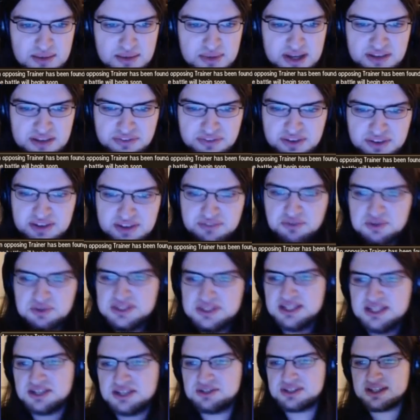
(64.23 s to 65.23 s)
going to find
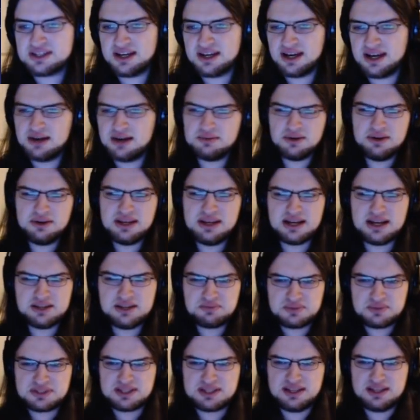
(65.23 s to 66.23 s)
1400 Sky. Oh yeah, I
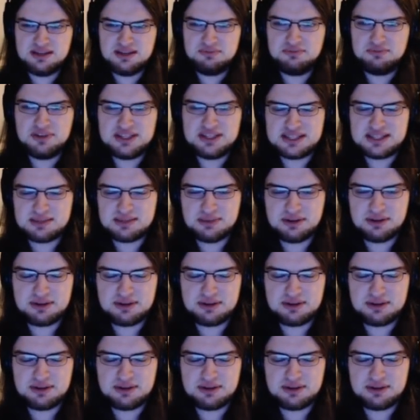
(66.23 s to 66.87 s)
was going to reset my